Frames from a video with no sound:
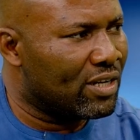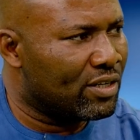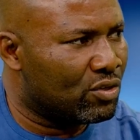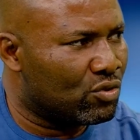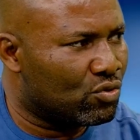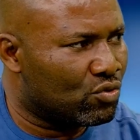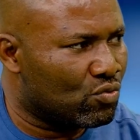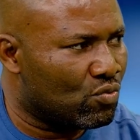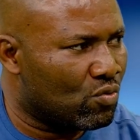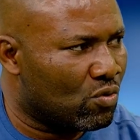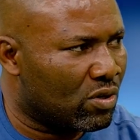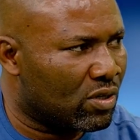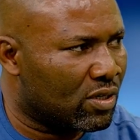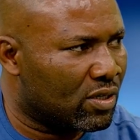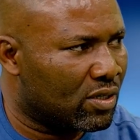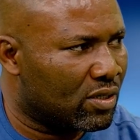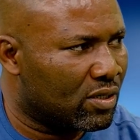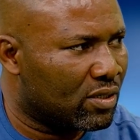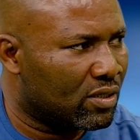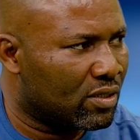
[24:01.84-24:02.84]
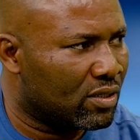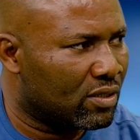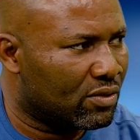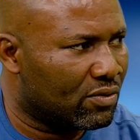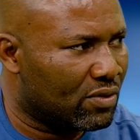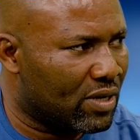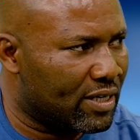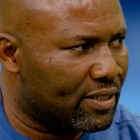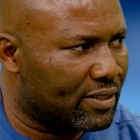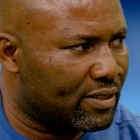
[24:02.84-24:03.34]
need to work,
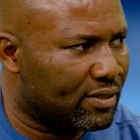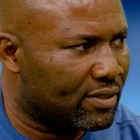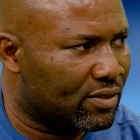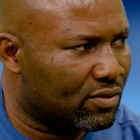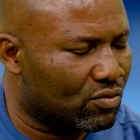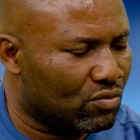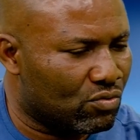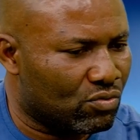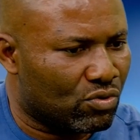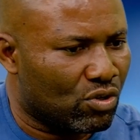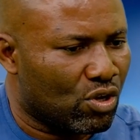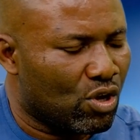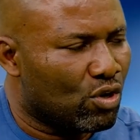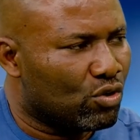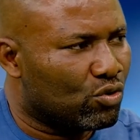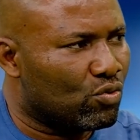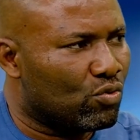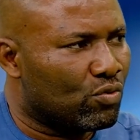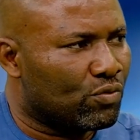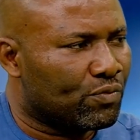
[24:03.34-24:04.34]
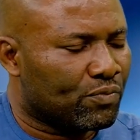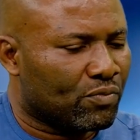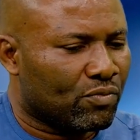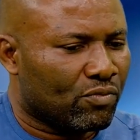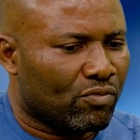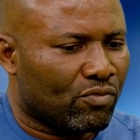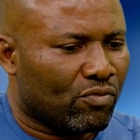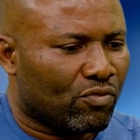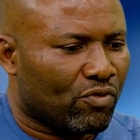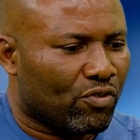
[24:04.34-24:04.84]
right? Good. So
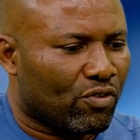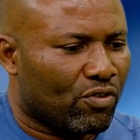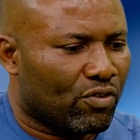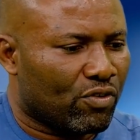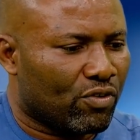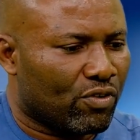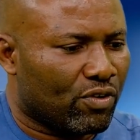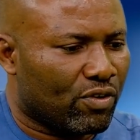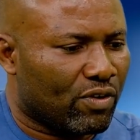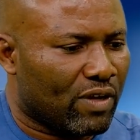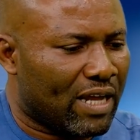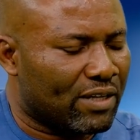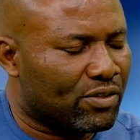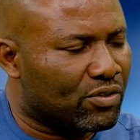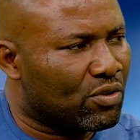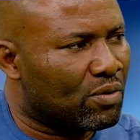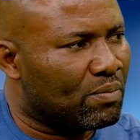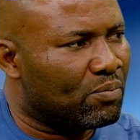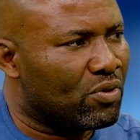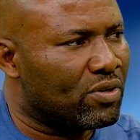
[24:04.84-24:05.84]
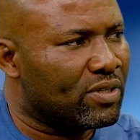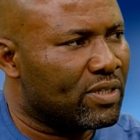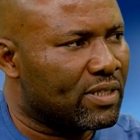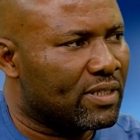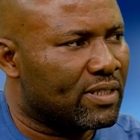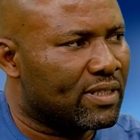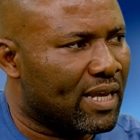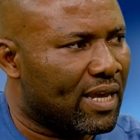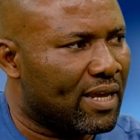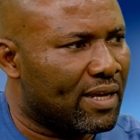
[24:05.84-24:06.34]
at some point in
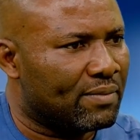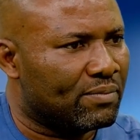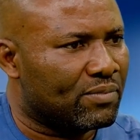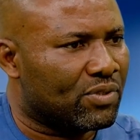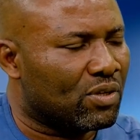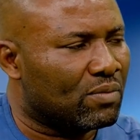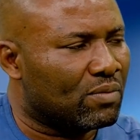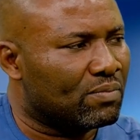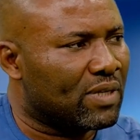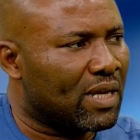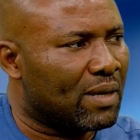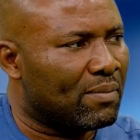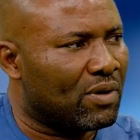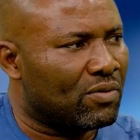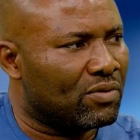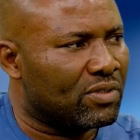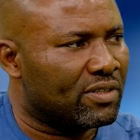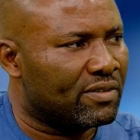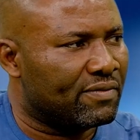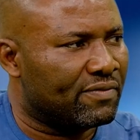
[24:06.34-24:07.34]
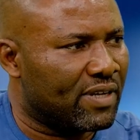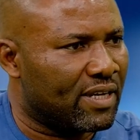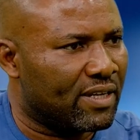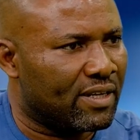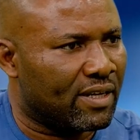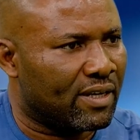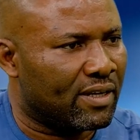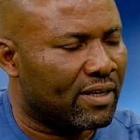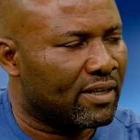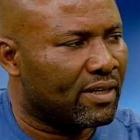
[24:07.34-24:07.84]
time, sometime I was in
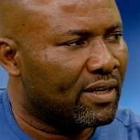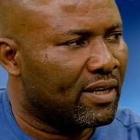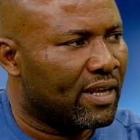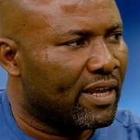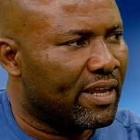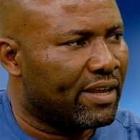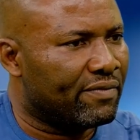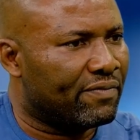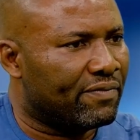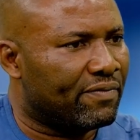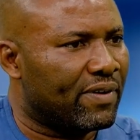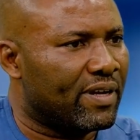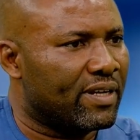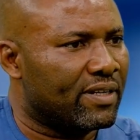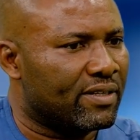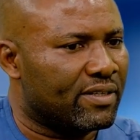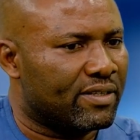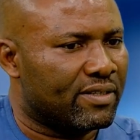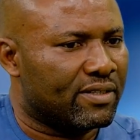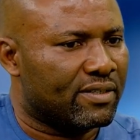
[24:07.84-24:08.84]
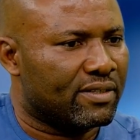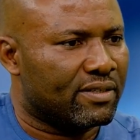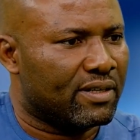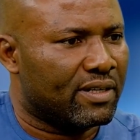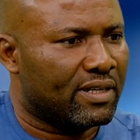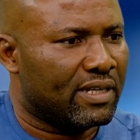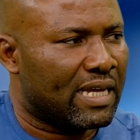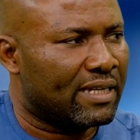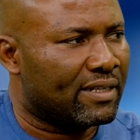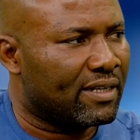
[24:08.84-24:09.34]
Vienna, a friend,
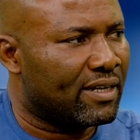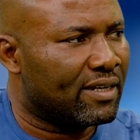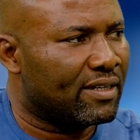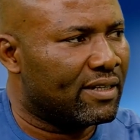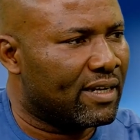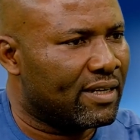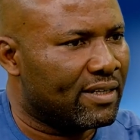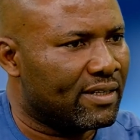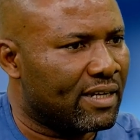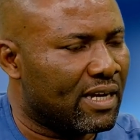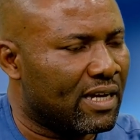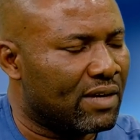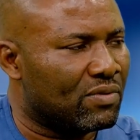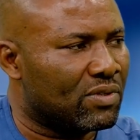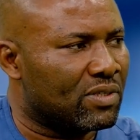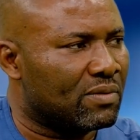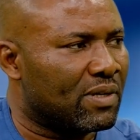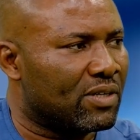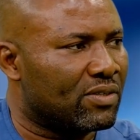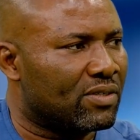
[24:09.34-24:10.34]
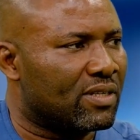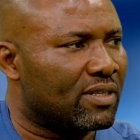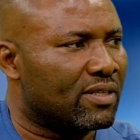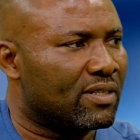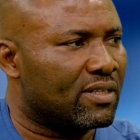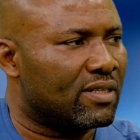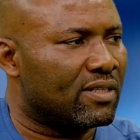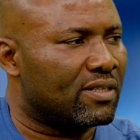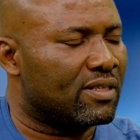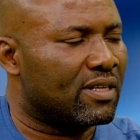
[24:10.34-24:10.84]
an elderly guy, was about
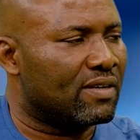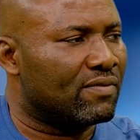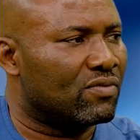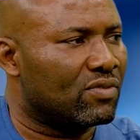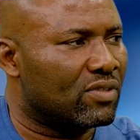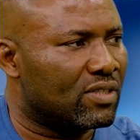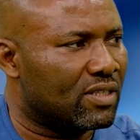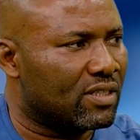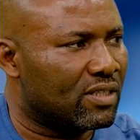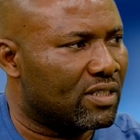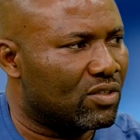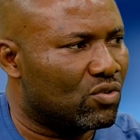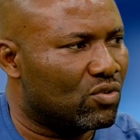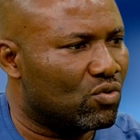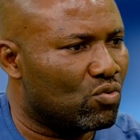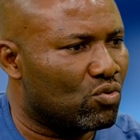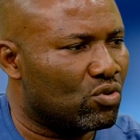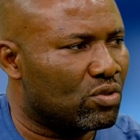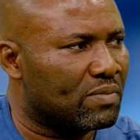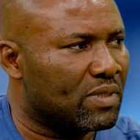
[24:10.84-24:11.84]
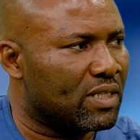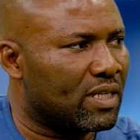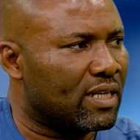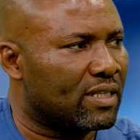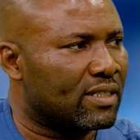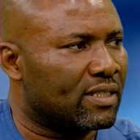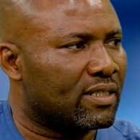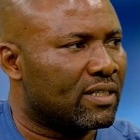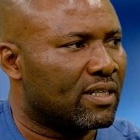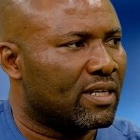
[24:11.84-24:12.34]
60, 70, told me
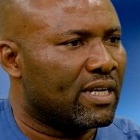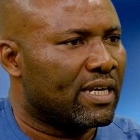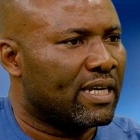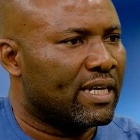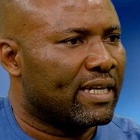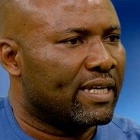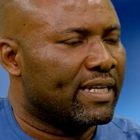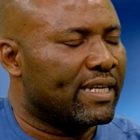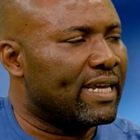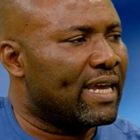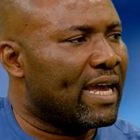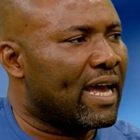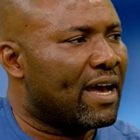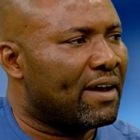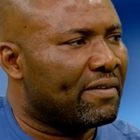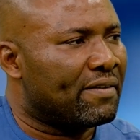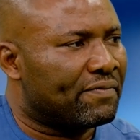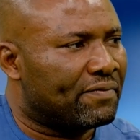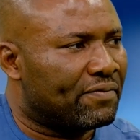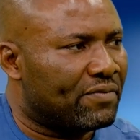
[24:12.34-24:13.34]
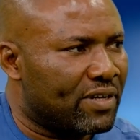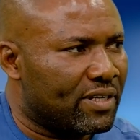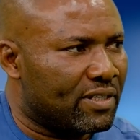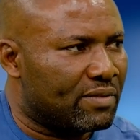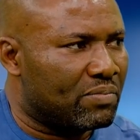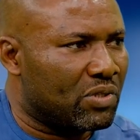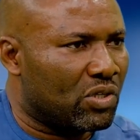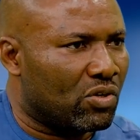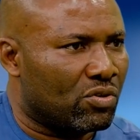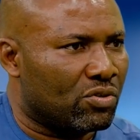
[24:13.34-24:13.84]
that they are afraid
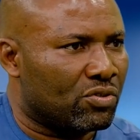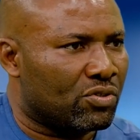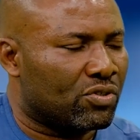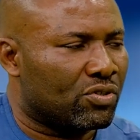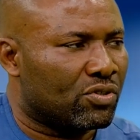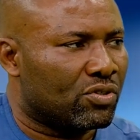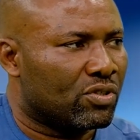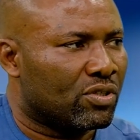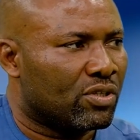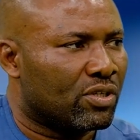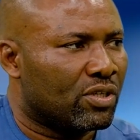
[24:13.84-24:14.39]
because